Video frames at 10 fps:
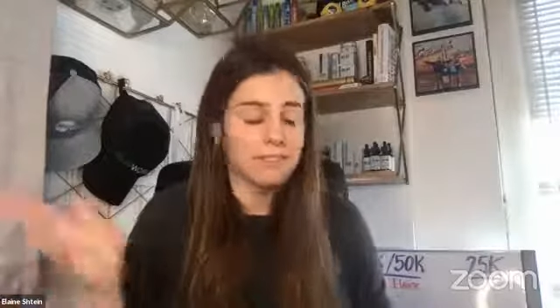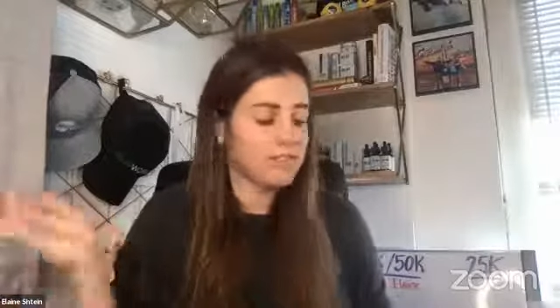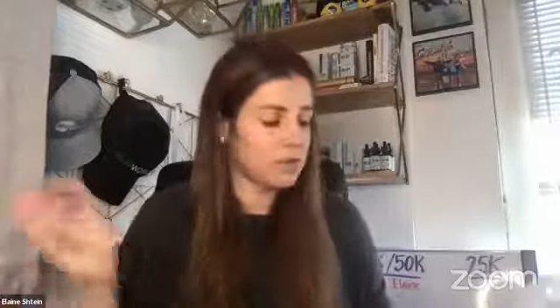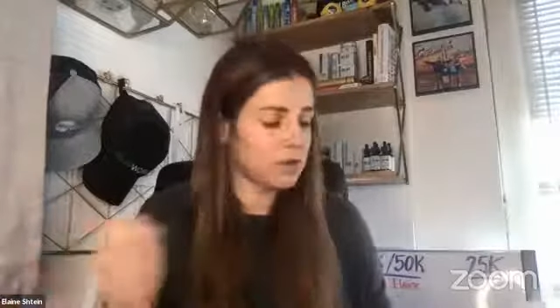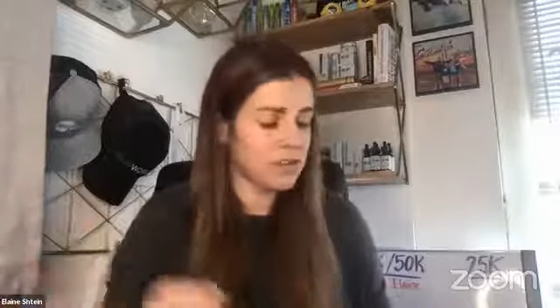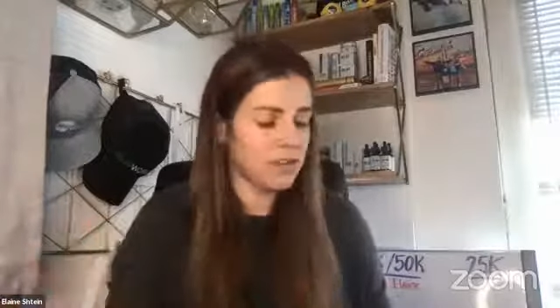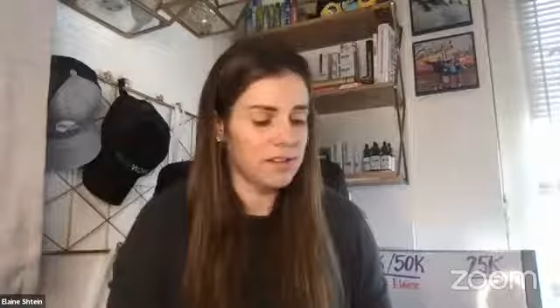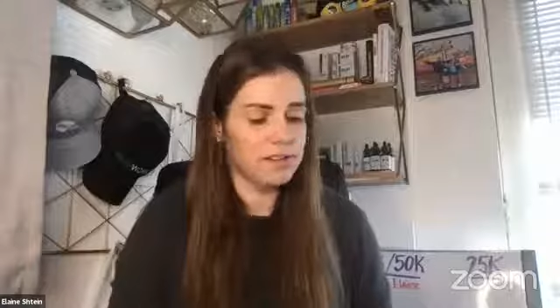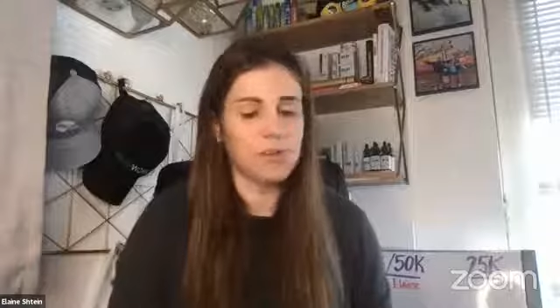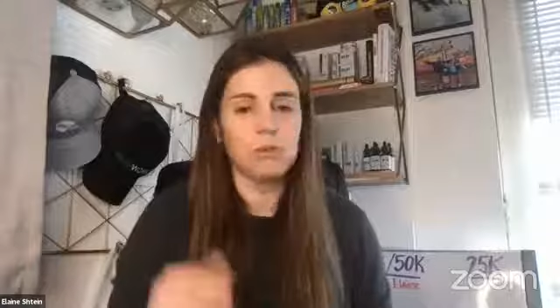
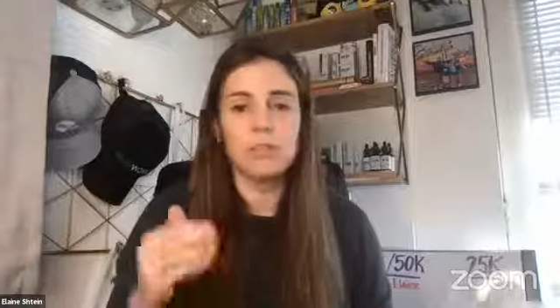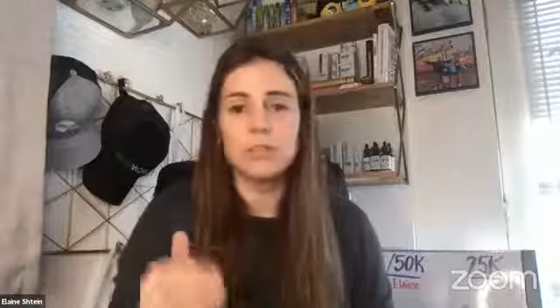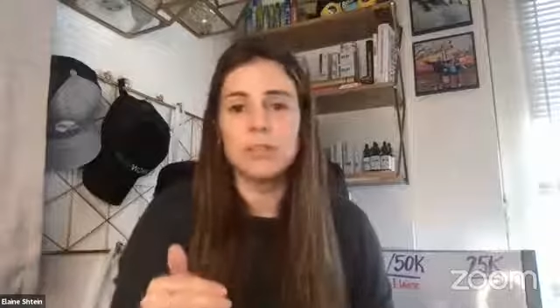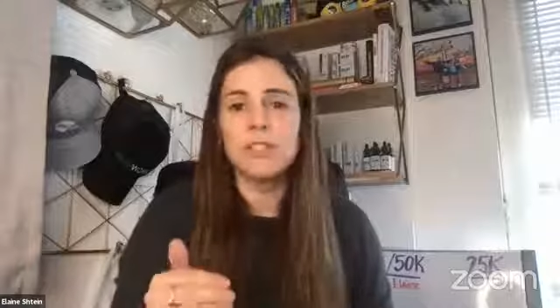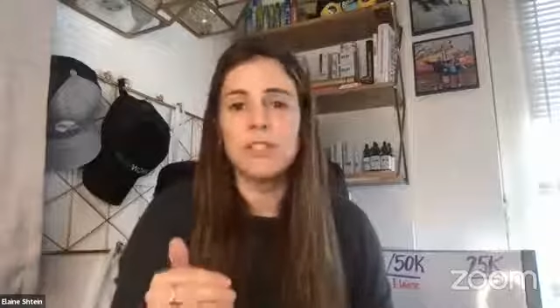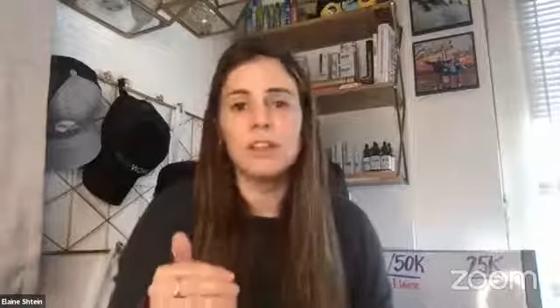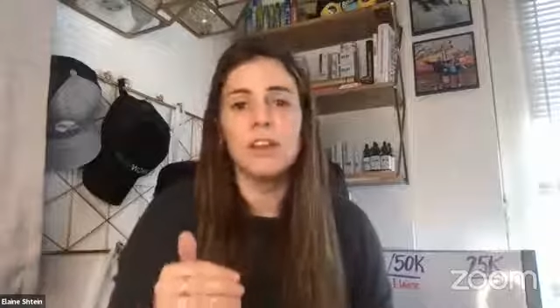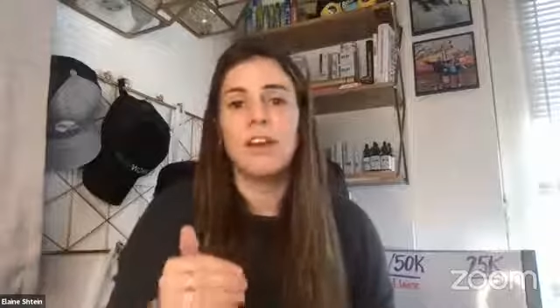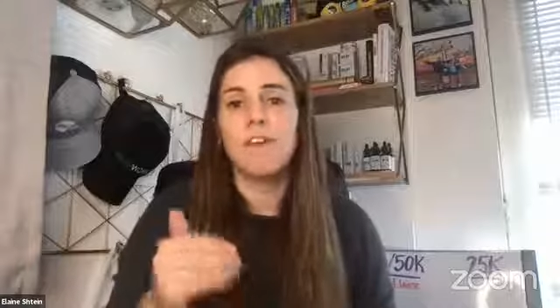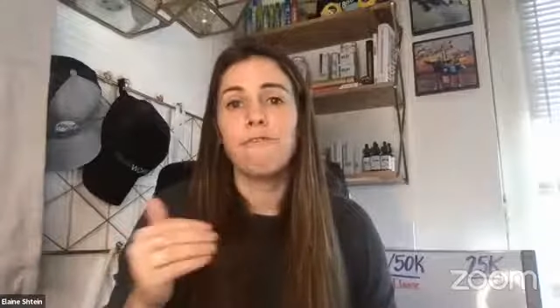So using
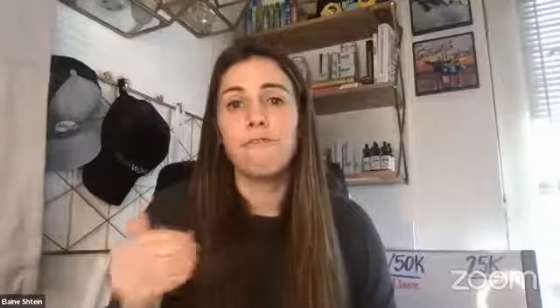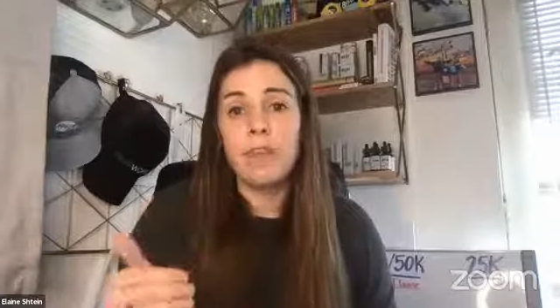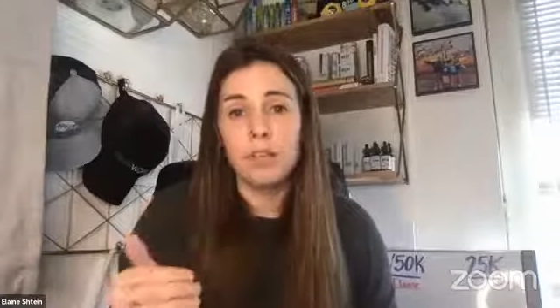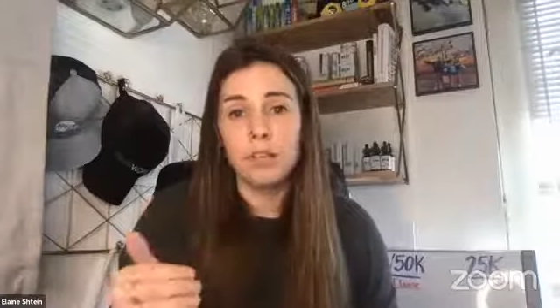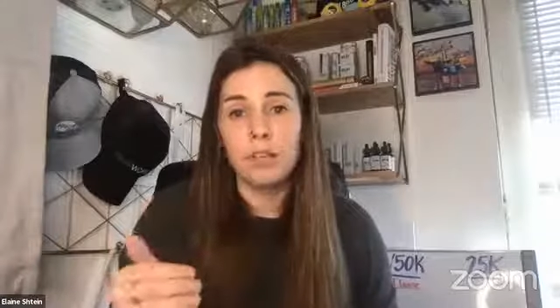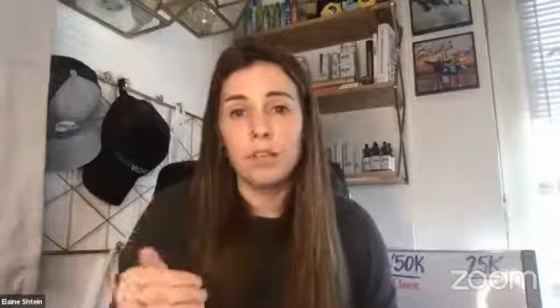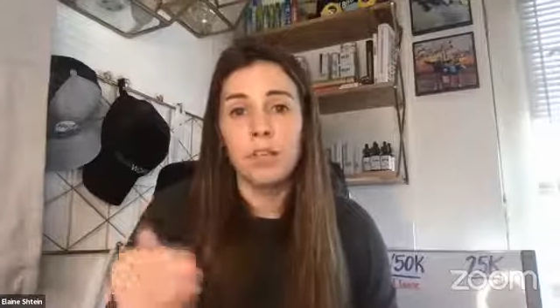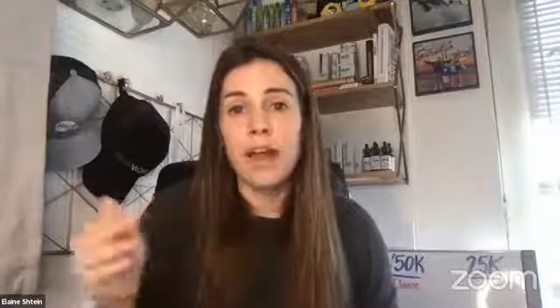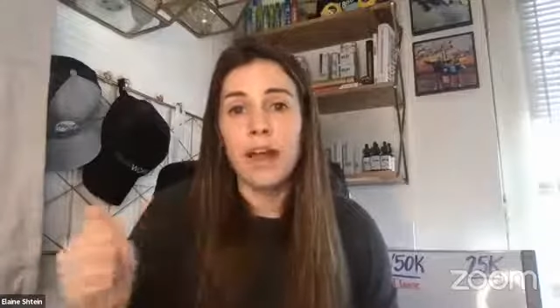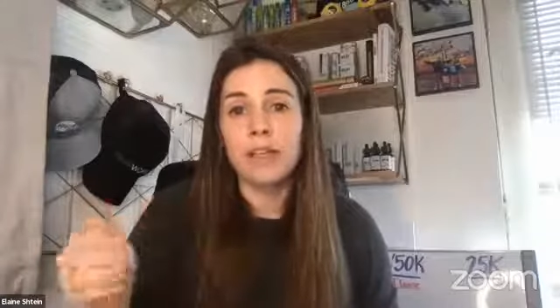
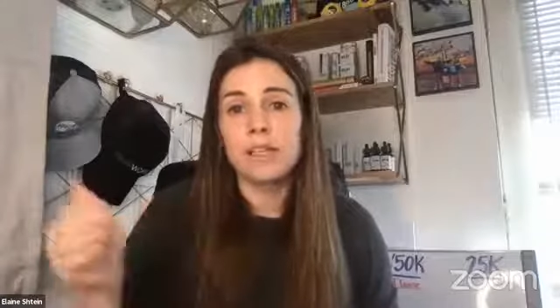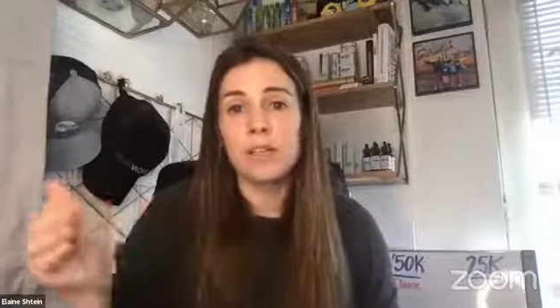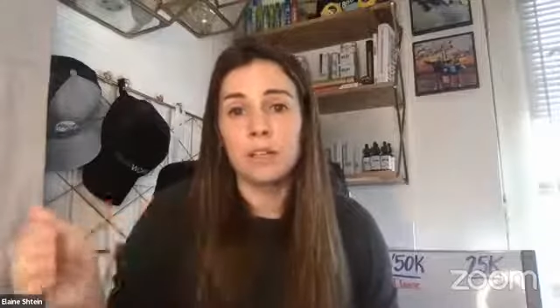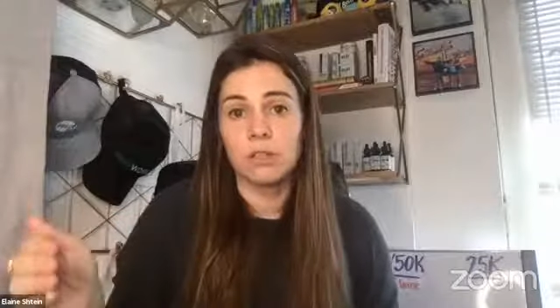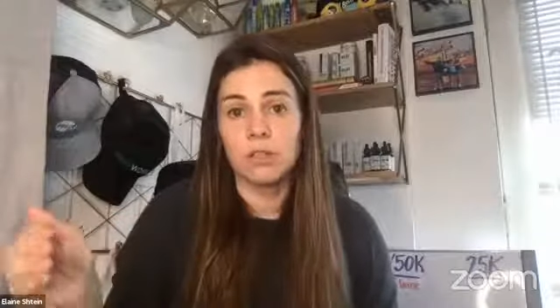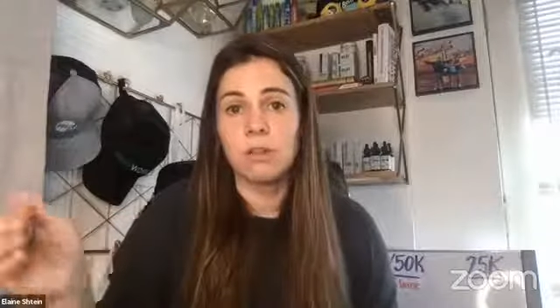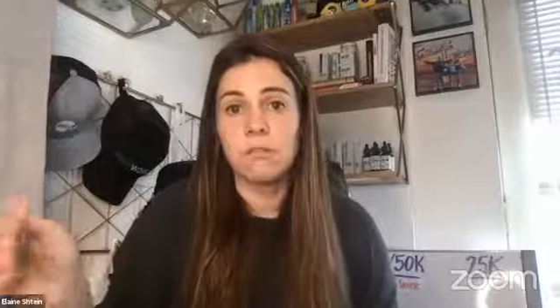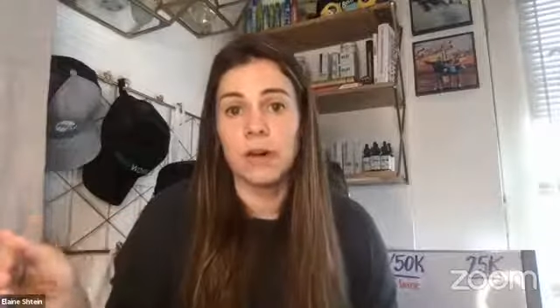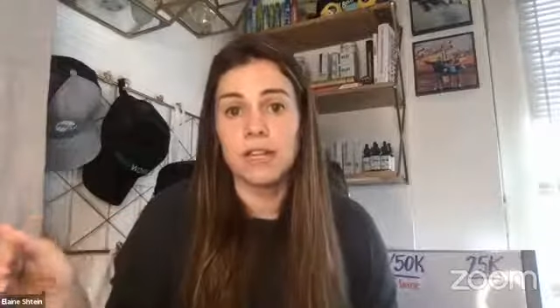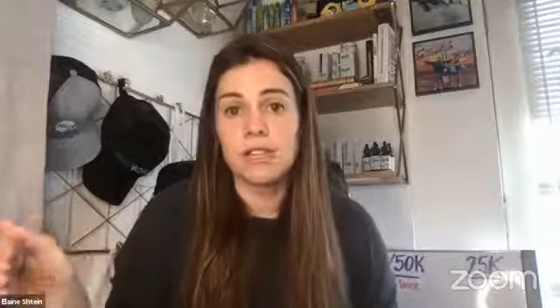failure as a learning
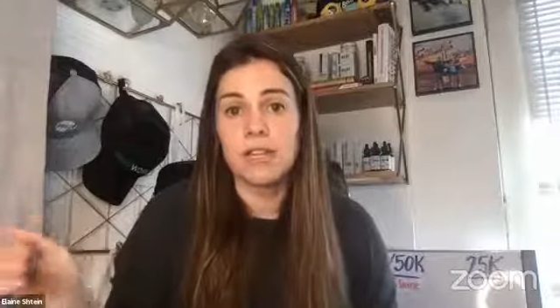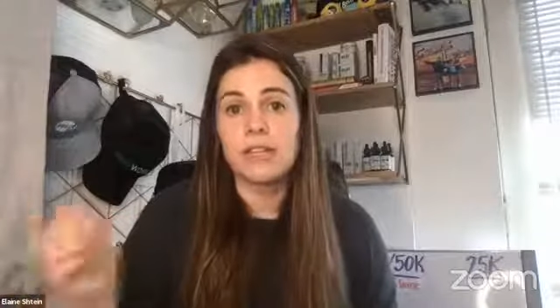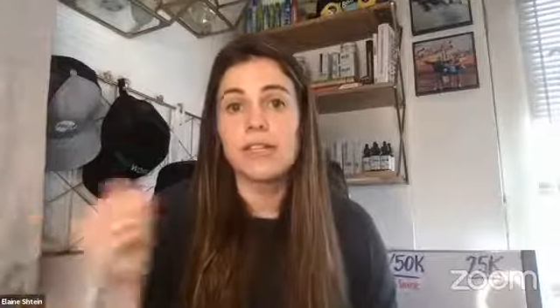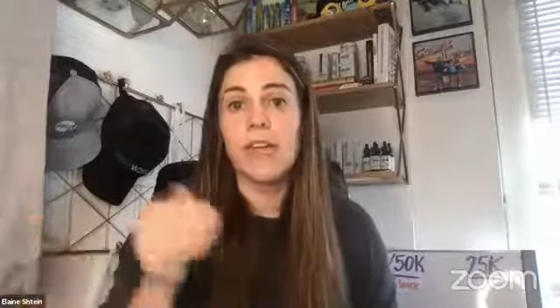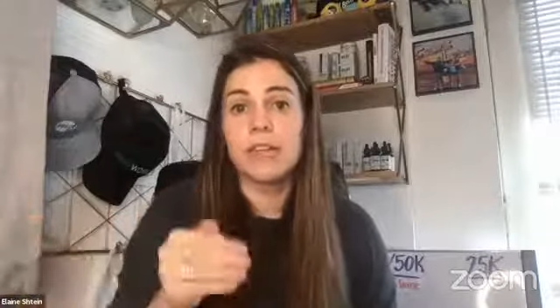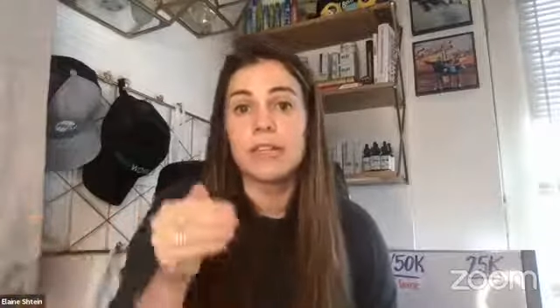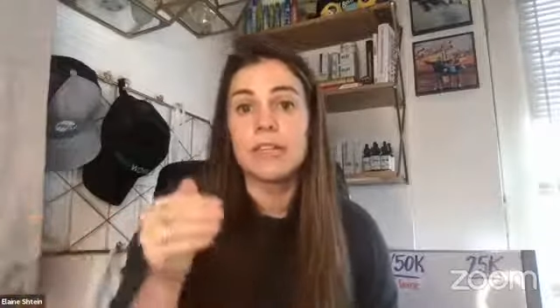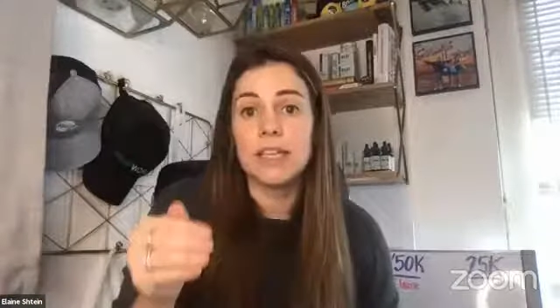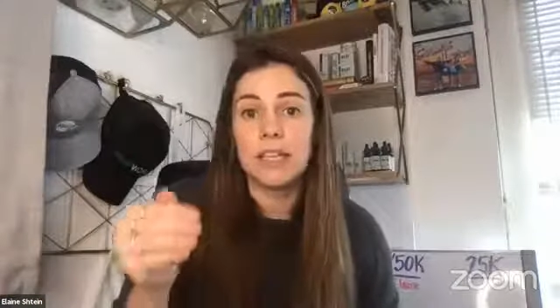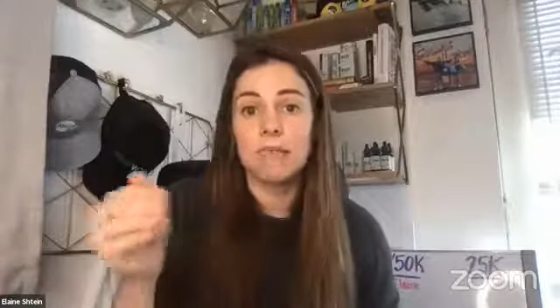process and to
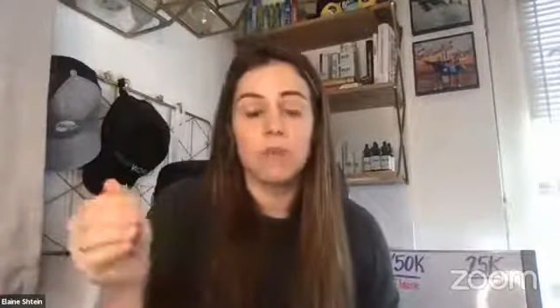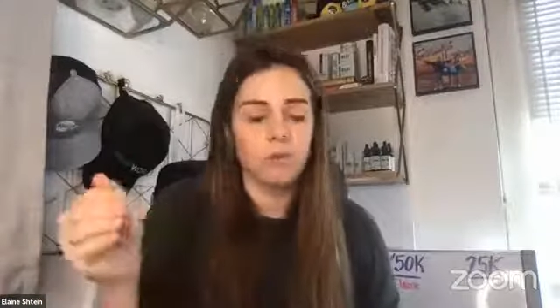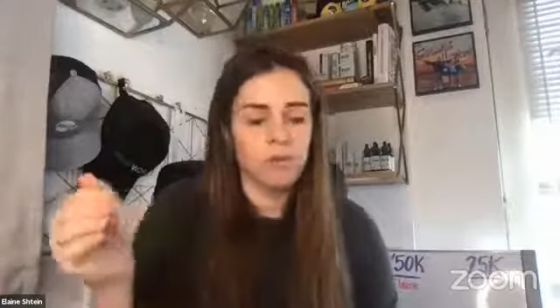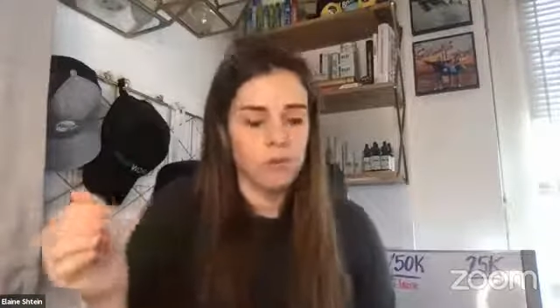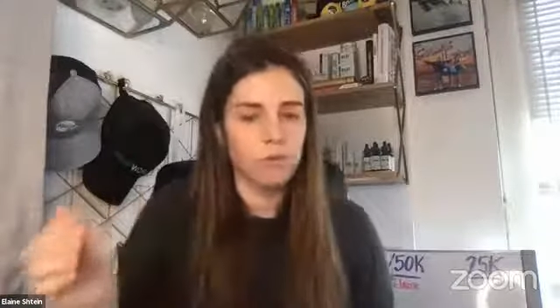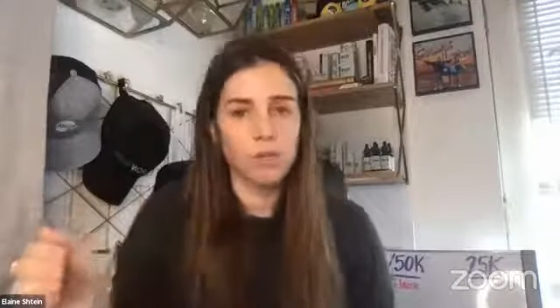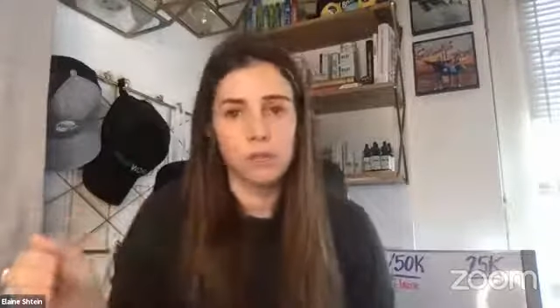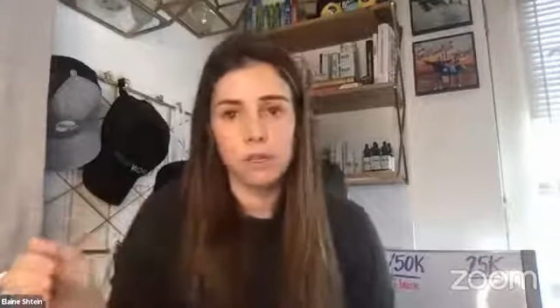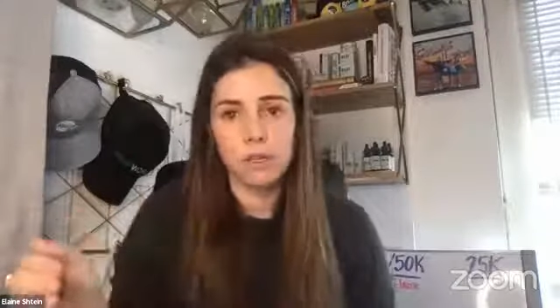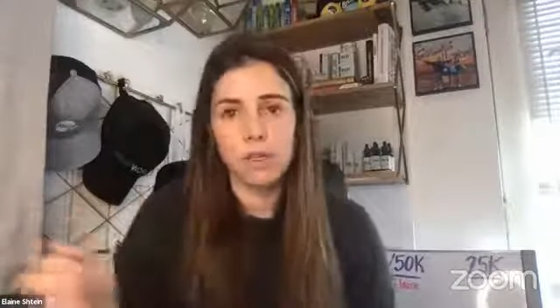keep moving
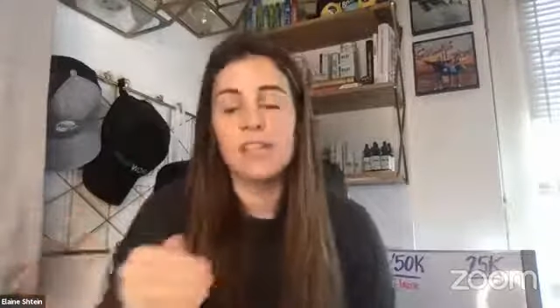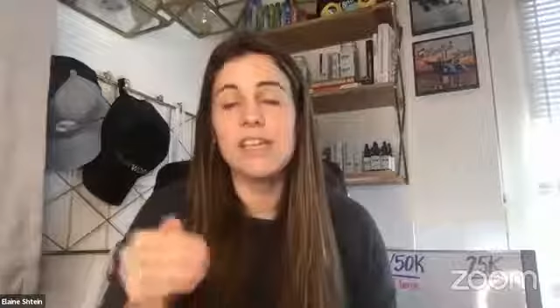forward,